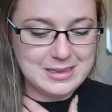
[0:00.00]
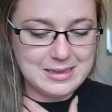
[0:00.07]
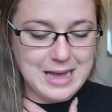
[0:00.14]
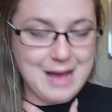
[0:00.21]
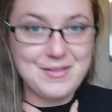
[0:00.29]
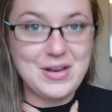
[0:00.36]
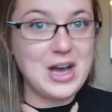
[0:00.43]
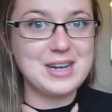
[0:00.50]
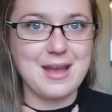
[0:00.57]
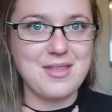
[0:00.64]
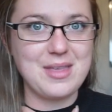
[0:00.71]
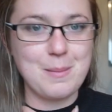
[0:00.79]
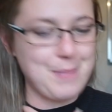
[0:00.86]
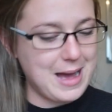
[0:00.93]
haven't heard
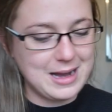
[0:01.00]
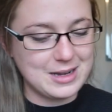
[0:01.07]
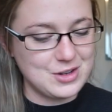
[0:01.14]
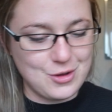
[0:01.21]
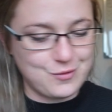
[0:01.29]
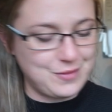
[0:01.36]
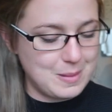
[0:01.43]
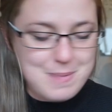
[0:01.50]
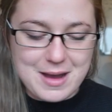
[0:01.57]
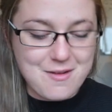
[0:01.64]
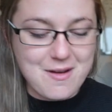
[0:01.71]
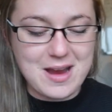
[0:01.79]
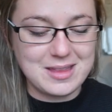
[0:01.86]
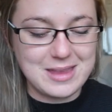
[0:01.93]
anything back, no feedback
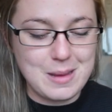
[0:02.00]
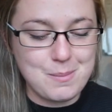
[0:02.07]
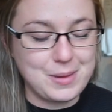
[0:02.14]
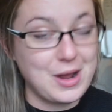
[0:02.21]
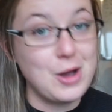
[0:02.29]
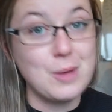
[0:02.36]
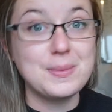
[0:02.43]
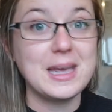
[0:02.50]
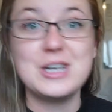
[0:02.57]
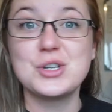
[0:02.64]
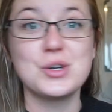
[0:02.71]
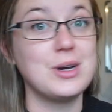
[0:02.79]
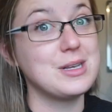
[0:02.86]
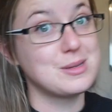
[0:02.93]
or anything, but I hope they
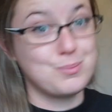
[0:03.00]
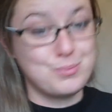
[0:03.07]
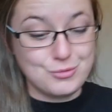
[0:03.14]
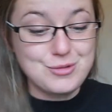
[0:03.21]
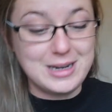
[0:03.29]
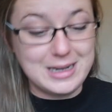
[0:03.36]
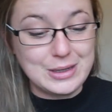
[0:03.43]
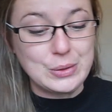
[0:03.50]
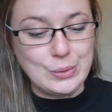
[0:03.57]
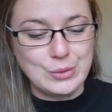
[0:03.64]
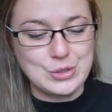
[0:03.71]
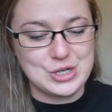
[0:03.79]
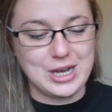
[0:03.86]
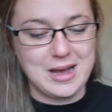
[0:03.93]
enjoy it. It's a really
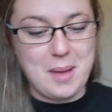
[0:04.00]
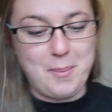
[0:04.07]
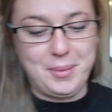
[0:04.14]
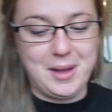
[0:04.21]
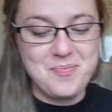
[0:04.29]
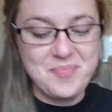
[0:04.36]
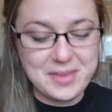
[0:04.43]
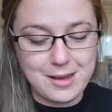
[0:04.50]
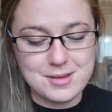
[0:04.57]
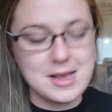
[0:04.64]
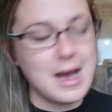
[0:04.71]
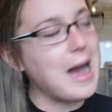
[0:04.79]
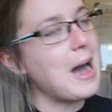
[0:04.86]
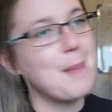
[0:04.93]
cool shirt, but I was
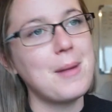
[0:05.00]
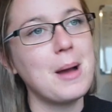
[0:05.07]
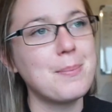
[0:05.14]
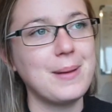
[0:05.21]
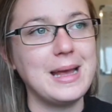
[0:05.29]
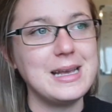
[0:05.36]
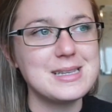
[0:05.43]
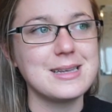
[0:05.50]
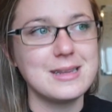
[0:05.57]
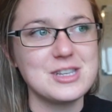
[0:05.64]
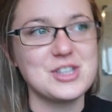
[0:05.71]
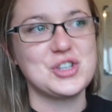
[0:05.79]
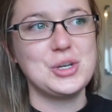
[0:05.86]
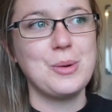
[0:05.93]
like, am I placing
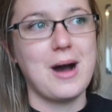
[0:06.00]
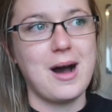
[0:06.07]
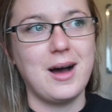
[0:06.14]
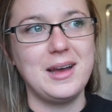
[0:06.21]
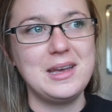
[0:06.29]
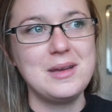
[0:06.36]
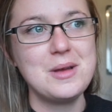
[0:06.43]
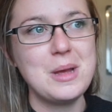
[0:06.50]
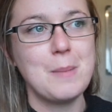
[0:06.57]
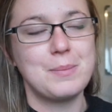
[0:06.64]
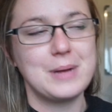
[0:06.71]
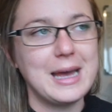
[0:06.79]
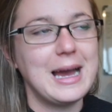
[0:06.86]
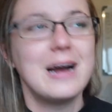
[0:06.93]
this too high?
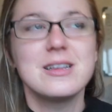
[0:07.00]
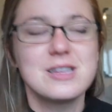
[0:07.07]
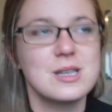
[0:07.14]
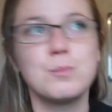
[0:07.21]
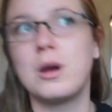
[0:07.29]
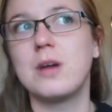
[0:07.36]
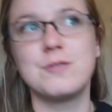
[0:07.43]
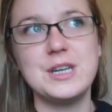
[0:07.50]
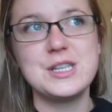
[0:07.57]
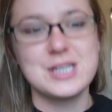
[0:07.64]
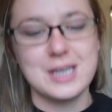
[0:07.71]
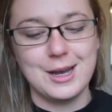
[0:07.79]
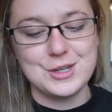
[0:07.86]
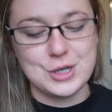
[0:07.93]
But I had done my
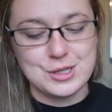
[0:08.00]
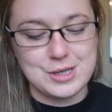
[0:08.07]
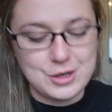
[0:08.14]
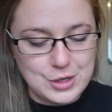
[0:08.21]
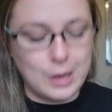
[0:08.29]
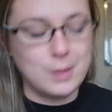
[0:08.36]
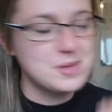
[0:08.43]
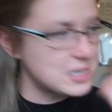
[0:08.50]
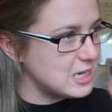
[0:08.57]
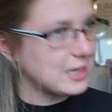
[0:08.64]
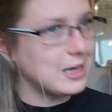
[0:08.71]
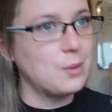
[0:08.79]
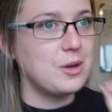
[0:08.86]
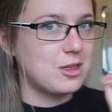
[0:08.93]
research. I was like, no, I'm
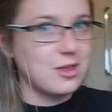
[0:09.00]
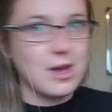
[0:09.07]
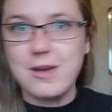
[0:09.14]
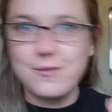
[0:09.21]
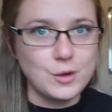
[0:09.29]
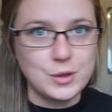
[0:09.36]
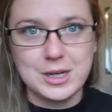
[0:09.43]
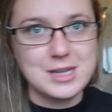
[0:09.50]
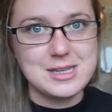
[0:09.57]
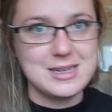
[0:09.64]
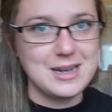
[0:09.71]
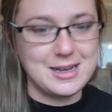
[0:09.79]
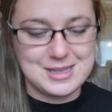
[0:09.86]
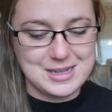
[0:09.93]
sticking with
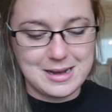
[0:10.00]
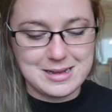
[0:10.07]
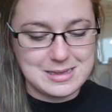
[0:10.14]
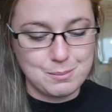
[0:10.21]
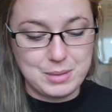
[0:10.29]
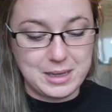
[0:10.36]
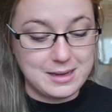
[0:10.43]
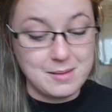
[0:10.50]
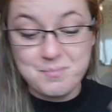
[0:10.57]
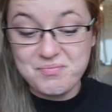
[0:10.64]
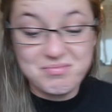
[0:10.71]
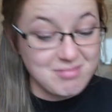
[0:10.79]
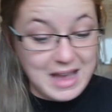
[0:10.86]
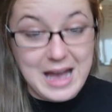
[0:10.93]
$34.99 starting bid,
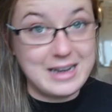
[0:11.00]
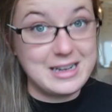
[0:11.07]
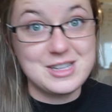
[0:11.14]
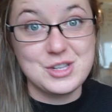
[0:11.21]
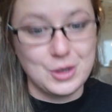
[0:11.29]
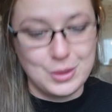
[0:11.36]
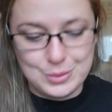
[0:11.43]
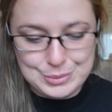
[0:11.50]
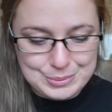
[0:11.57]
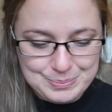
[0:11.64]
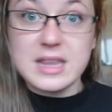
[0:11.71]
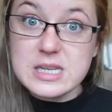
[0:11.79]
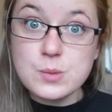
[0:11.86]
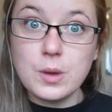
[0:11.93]
and it sold.
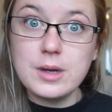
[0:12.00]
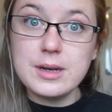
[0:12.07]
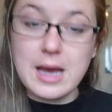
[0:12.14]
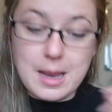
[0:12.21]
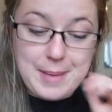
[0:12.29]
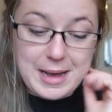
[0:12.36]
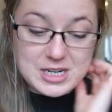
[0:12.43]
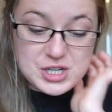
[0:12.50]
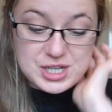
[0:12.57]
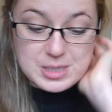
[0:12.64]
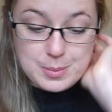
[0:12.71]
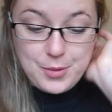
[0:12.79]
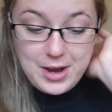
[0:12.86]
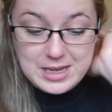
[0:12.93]
This one actually
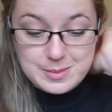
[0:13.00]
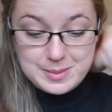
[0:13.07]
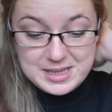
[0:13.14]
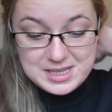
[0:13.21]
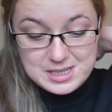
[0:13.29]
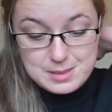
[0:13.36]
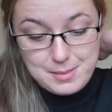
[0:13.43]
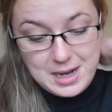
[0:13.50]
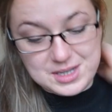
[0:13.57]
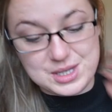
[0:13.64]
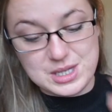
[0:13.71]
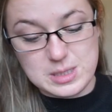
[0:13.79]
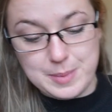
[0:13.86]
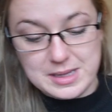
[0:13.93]
surprised me. This is a
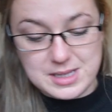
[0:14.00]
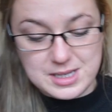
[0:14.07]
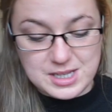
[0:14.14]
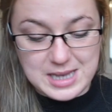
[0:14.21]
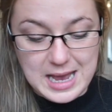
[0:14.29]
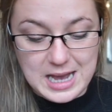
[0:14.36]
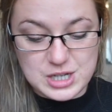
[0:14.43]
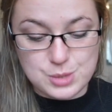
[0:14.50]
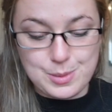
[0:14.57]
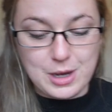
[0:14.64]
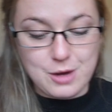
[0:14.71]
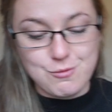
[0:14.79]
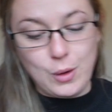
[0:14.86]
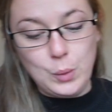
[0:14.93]
Marks & Spencer's
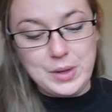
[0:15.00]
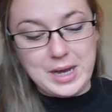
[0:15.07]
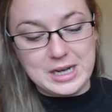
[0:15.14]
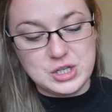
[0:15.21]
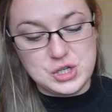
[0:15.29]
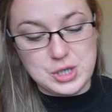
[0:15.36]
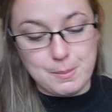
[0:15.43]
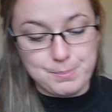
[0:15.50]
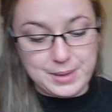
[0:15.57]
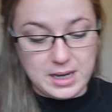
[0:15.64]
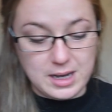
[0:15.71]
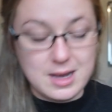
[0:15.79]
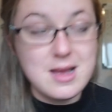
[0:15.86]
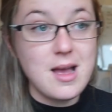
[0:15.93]
cashmere roll neck
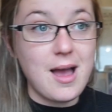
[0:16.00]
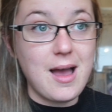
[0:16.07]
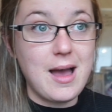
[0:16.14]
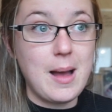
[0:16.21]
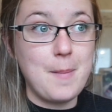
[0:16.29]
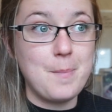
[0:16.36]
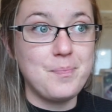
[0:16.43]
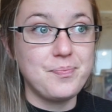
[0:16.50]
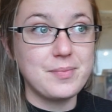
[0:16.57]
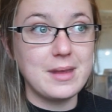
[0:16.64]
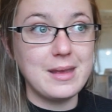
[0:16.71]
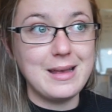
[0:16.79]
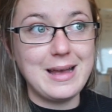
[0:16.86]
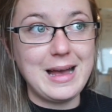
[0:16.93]
jumper, and
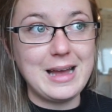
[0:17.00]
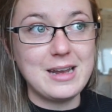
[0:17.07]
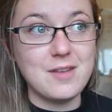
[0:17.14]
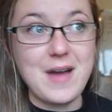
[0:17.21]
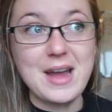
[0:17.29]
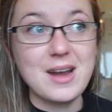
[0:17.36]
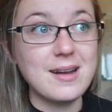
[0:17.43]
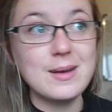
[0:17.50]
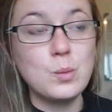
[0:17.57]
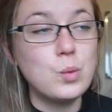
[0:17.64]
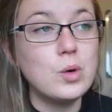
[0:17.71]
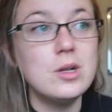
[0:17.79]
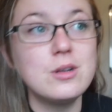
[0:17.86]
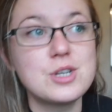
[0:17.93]
I've had like
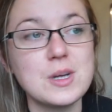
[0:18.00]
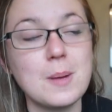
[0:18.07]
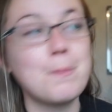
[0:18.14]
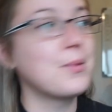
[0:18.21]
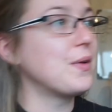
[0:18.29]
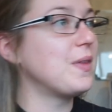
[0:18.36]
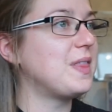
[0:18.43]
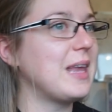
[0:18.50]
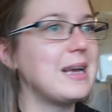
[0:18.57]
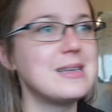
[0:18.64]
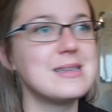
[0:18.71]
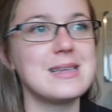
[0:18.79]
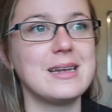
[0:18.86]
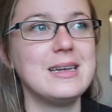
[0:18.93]
wool jumper and
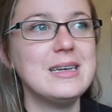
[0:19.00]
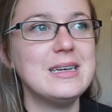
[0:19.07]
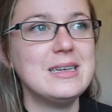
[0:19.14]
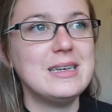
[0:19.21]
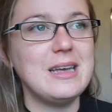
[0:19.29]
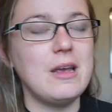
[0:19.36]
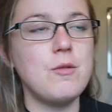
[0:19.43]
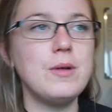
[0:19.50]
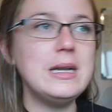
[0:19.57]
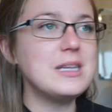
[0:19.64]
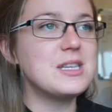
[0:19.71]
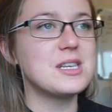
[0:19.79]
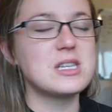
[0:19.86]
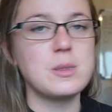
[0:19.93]
things, and it really
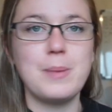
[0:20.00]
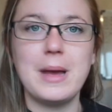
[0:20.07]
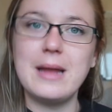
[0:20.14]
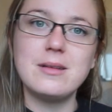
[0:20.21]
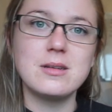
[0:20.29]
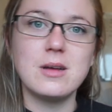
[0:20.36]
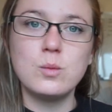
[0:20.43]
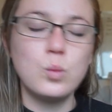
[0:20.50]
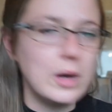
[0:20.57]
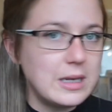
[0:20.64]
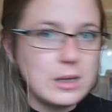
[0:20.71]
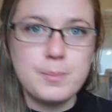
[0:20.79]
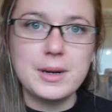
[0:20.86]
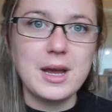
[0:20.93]
does depend on when
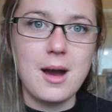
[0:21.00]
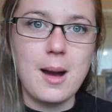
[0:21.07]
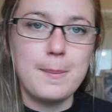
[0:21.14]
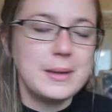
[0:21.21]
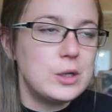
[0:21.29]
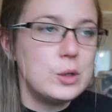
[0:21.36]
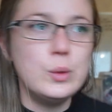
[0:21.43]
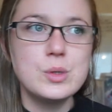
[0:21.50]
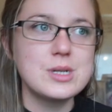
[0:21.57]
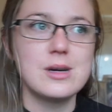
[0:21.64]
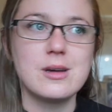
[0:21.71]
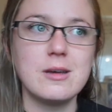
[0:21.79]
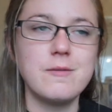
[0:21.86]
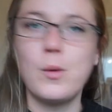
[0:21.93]
you put it up and who's
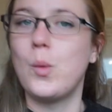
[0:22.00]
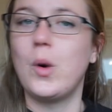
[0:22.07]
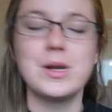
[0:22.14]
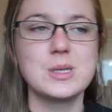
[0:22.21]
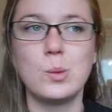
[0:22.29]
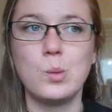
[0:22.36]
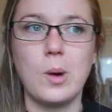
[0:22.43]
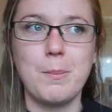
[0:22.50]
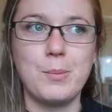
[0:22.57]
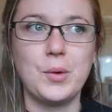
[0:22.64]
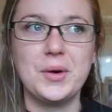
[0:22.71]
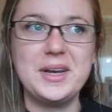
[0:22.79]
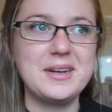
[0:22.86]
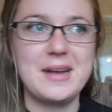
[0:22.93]
looking for what at what
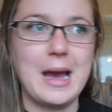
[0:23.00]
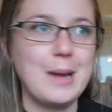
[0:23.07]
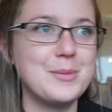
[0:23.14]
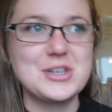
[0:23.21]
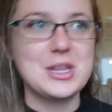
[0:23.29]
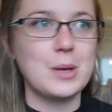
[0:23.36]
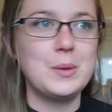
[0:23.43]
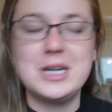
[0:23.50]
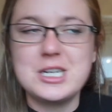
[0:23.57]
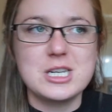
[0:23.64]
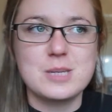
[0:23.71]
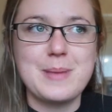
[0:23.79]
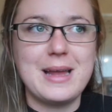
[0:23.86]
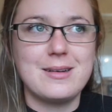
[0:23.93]
point and how much they're willing to
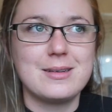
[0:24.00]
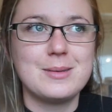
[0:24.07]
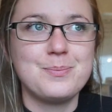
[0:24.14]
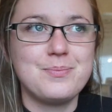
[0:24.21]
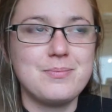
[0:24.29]
spend.